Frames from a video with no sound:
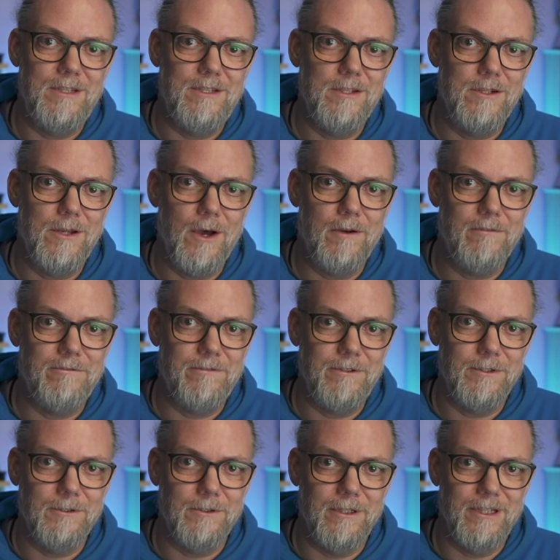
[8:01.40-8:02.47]
to not
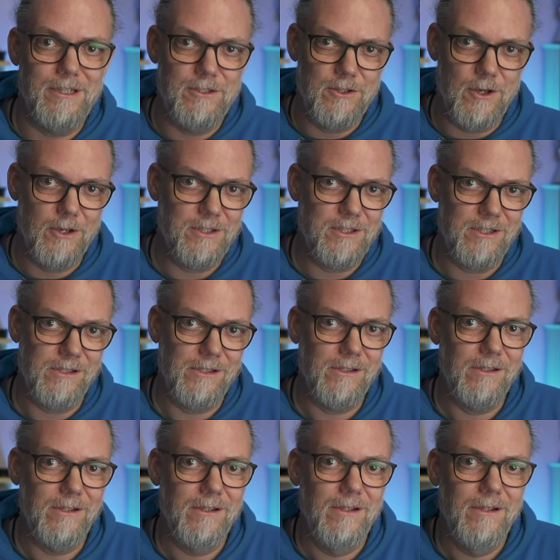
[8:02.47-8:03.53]
feel exhausted.
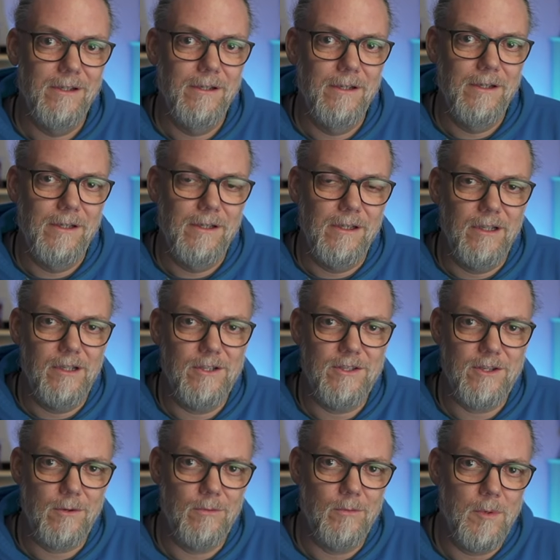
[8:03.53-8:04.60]
Because
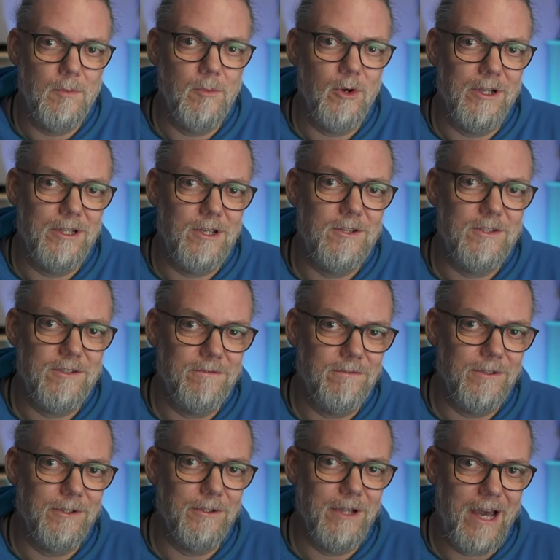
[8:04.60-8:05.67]
I remember I used to
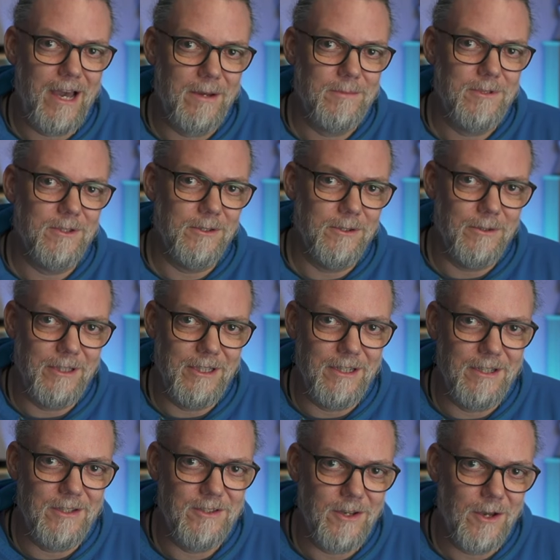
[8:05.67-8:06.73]
feel absolutely
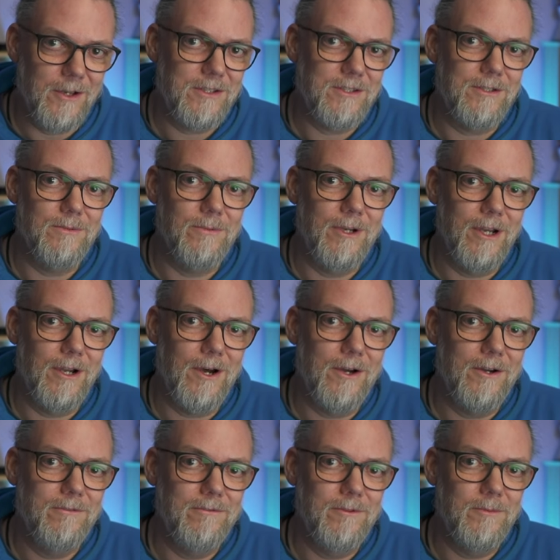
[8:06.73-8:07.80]
exhausted when I got
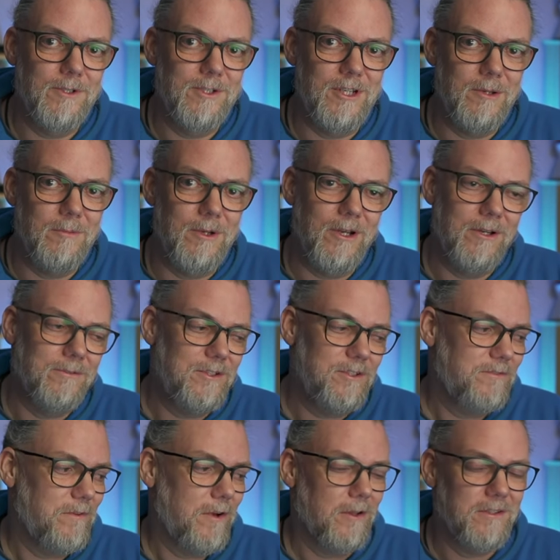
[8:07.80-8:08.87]
home from the gym and I would
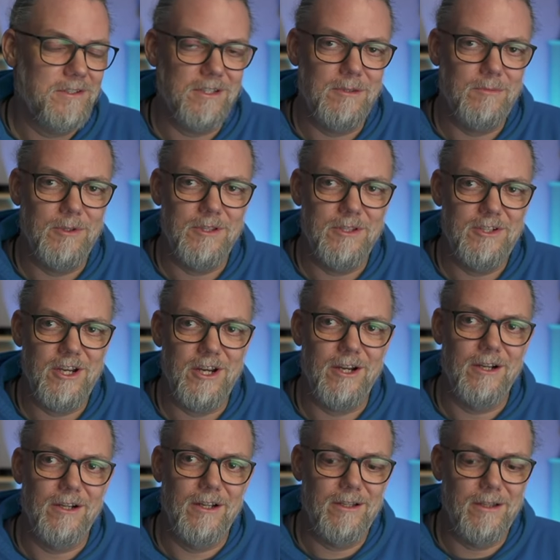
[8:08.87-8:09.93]
just fall asleep in the
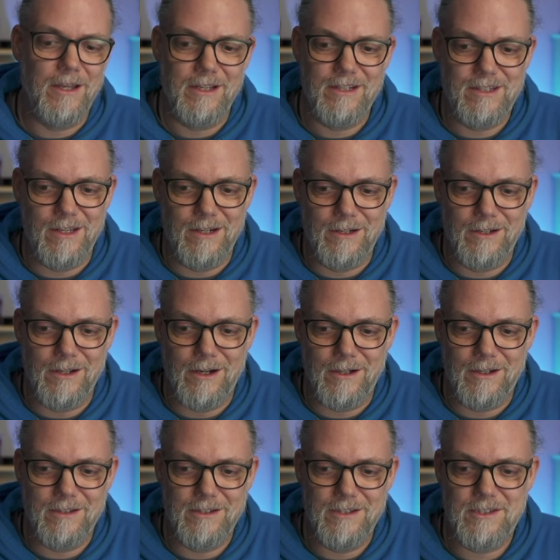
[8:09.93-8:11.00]
chair at like 10 o'clock
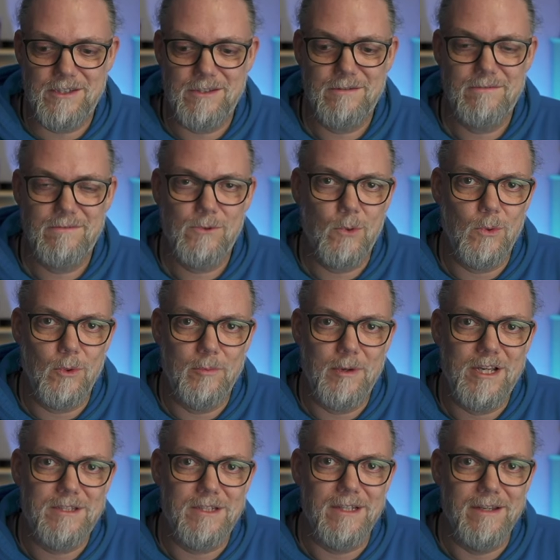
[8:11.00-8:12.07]
and it's quarter
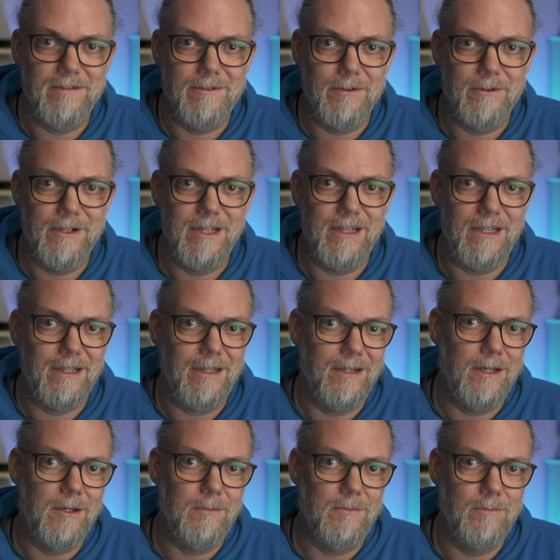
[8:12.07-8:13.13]
past 11 already and
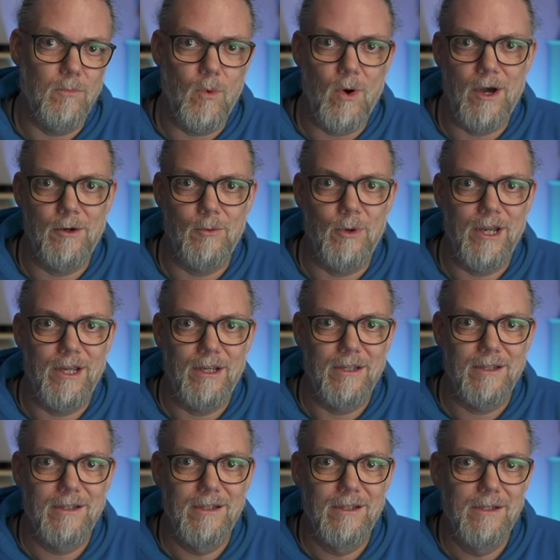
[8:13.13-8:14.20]
I'm wide awake.
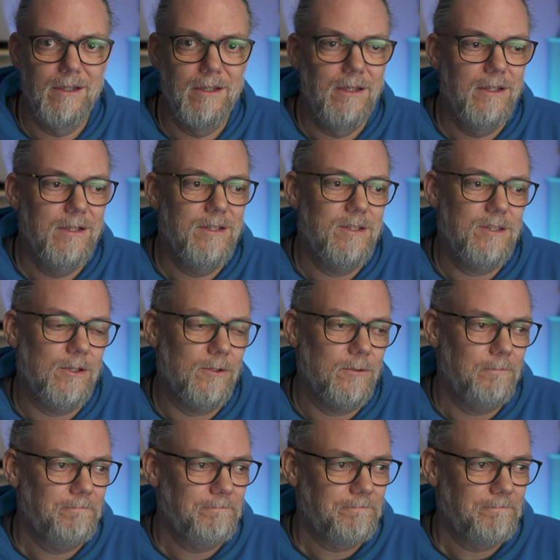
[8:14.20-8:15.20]
So,